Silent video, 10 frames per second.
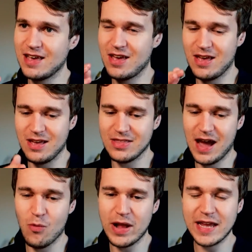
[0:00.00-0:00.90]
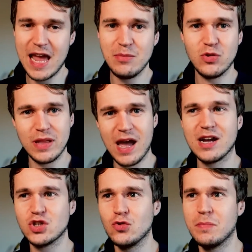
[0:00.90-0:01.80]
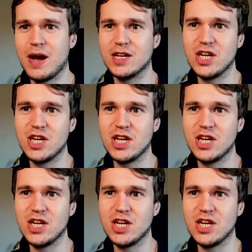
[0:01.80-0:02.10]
that when it came to an actual match,